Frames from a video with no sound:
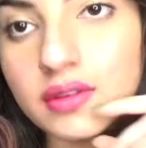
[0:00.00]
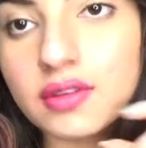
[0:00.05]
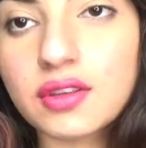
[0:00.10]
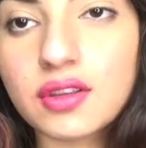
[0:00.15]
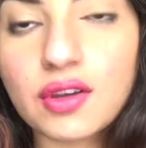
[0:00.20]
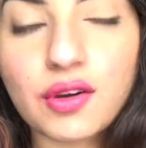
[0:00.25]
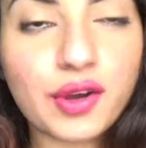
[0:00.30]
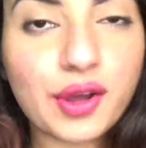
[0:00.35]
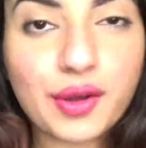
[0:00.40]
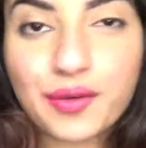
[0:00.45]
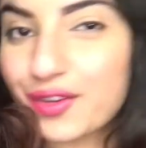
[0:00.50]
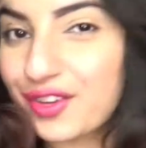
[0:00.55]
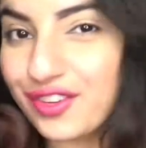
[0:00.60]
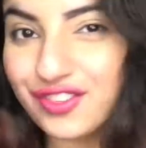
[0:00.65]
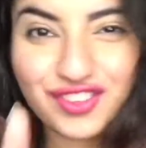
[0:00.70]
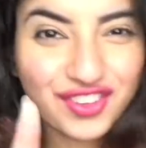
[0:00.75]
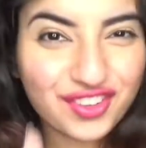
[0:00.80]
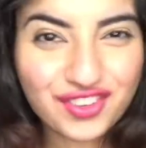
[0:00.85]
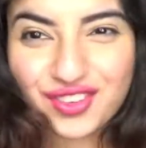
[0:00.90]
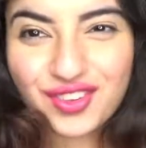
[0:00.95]
So it
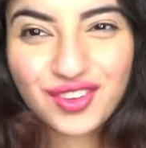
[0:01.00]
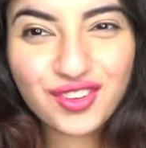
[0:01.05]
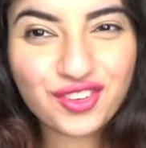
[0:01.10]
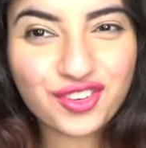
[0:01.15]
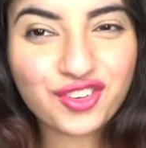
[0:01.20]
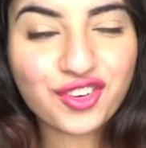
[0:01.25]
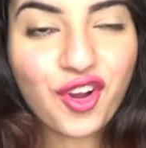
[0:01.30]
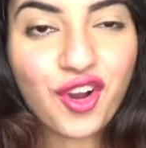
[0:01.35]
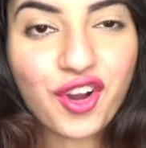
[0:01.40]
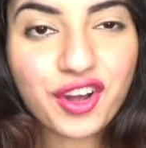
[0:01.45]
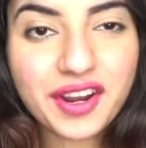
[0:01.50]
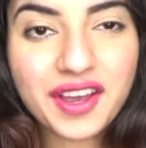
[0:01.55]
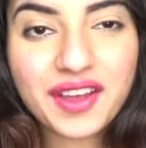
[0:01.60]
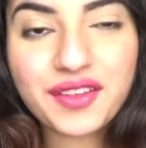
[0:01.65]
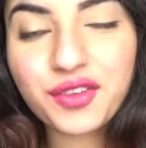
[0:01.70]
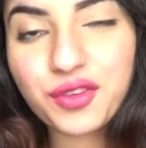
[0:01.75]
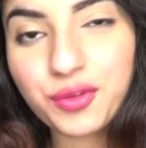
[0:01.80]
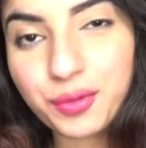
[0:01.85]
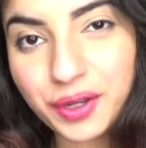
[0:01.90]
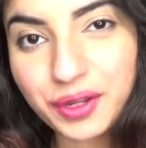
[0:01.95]
was just a short
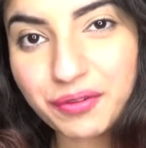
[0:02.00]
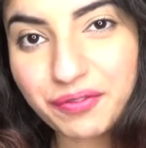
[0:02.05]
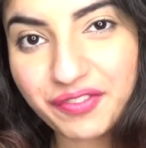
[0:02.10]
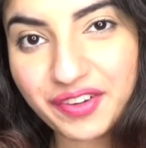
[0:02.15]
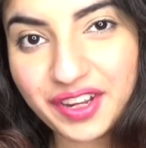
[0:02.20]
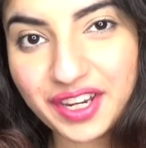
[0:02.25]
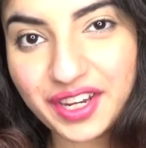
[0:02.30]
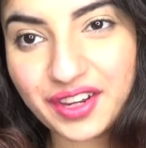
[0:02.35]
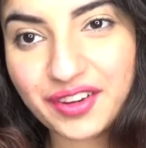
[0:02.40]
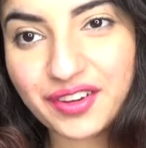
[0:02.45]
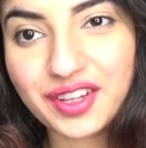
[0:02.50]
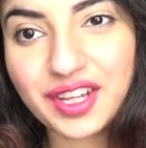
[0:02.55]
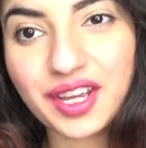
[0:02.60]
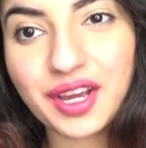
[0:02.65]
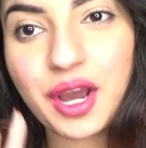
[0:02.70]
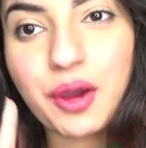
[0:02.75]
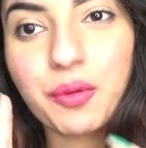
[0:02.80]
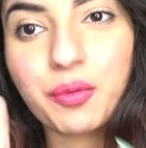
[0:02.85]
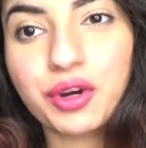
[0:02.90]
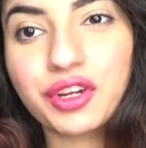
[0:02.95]
and sweet video
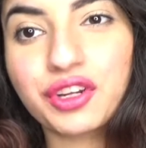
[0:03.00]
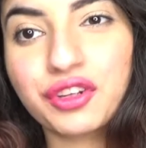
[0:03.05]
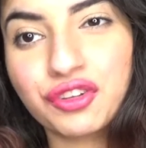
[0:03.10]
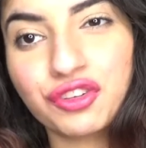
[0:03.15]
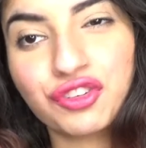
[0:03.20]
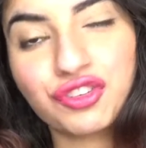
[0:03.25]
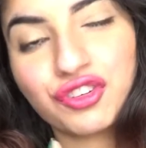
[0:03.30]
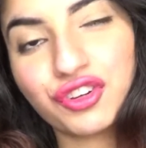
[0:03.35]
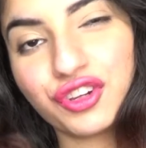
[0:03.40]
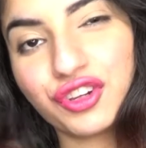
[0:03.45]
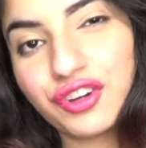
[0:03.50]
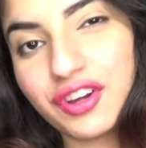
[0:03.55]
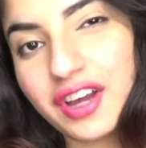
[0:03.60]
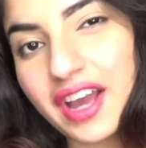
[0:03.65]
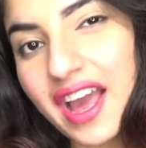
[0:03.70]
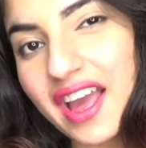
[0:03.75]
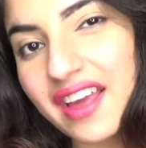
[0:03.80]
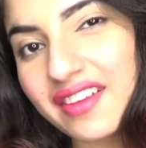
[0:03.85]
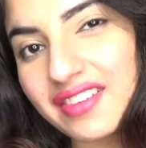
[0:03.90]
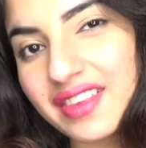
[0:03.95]
that I wanted to show you
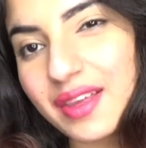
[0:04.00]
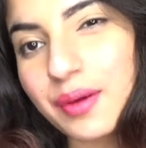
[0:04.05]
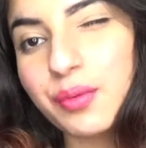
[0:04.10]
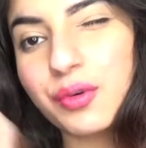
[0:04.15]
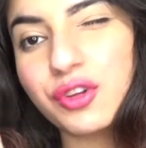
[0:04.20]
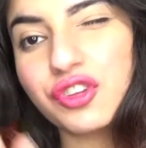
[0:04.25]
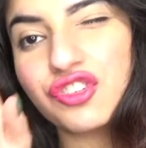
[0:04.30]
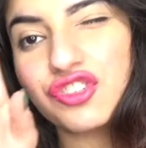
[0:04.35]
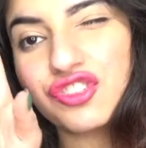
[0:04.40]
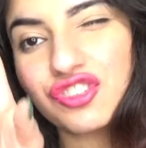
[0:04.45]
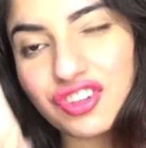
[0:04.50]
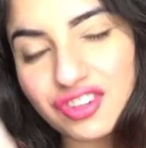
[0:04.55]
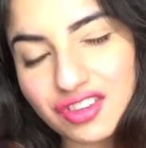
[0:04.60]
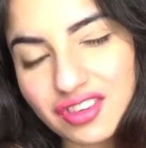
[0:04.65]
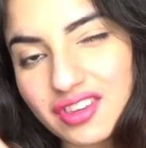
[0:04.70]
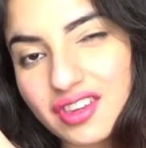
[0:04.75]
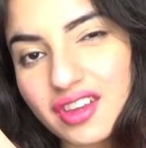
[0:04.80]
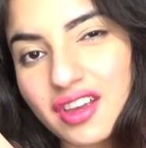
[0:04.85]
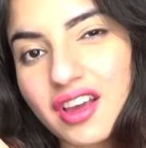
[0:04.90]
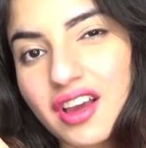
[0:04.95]
guys that were
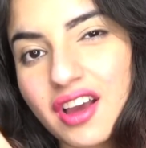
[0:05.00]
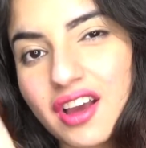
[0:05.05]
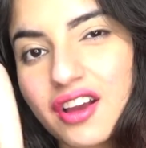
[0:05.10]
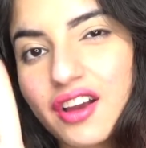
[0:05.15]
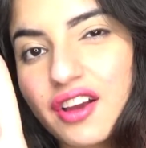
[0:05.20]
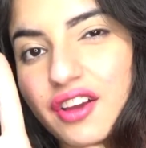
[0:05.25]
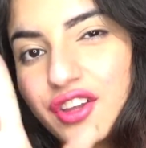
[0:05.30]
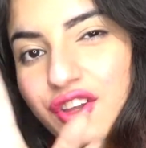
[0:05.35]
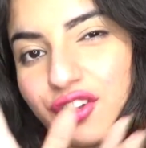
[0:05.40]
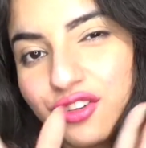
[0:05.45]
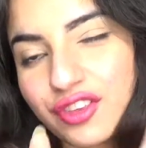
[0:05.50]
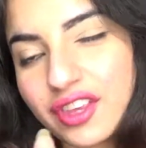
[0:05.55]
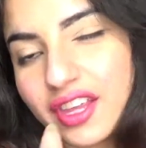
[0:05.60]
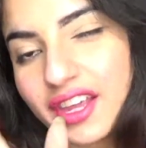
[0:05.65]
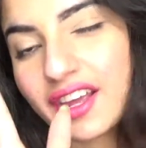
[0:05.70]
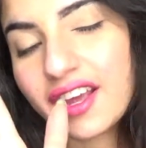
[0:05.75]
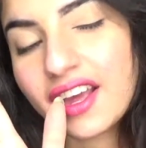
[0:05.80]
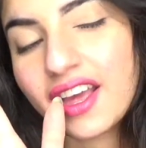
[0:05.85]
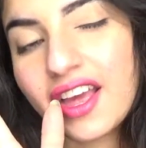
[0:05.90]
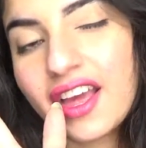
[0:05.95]
just
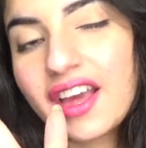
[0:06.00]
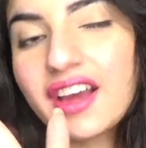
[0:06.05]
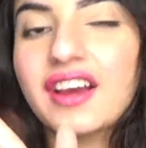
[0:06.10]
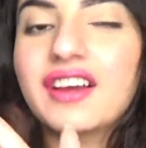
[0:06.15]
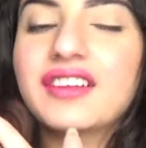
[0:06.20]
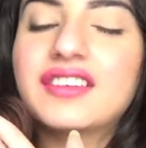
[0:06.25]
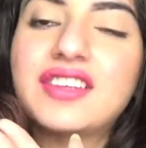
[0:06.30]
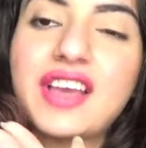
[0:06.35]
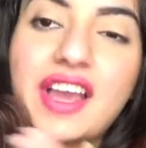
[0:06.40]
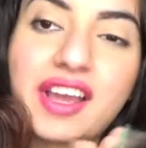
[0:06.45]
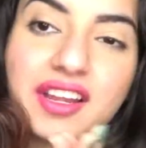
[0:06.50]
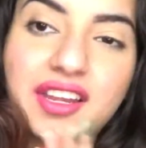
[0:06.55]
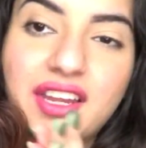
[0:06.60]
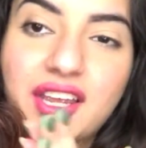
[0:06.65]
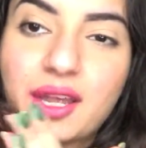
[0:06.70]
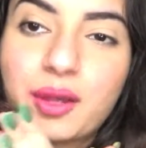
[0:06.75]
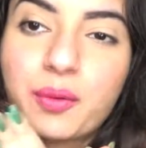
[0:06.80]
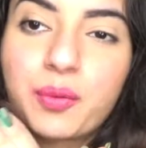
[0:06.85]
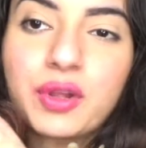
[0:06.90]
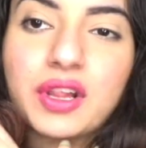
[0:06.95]
using a
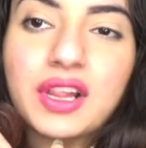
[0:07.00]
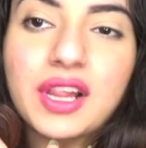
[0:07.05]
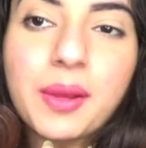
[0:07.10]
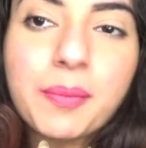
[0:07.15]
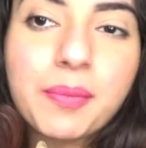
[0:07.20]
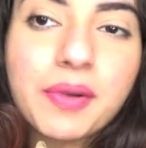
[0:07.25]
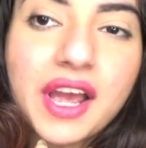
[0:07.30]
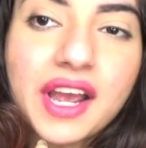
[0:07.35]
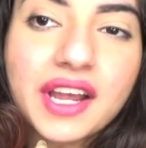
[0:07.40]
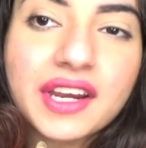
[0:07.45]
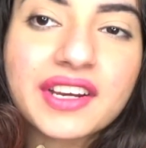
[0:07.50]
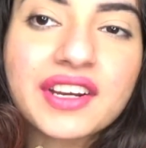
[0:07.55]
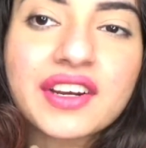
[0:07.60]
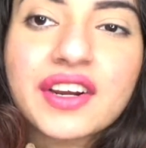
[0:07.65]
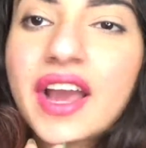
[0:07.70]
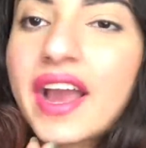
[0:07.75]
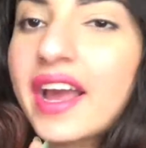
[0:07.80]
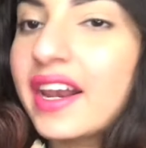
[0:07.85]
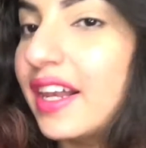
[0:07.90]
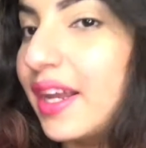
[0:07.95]
technique with lip liner
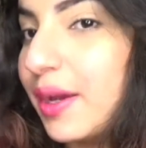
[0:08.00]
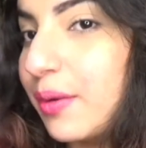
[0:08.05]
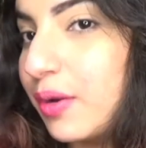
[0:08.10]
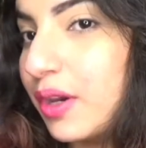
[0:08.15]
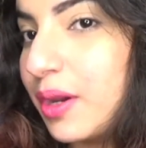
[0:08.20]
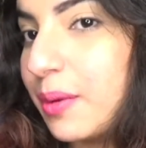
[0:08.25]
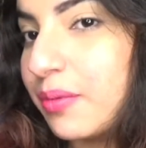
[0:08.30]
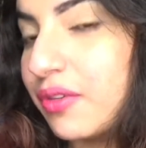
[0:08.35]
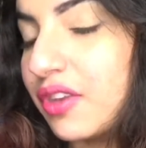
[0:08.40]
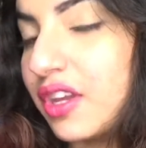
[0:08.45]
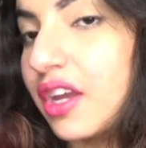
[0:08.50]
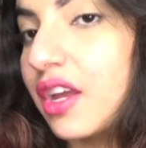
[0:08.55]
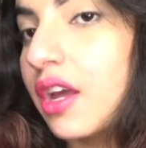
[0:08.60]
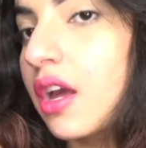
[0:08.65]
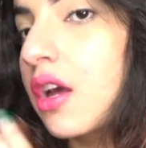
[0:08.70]
and liquid lipstick.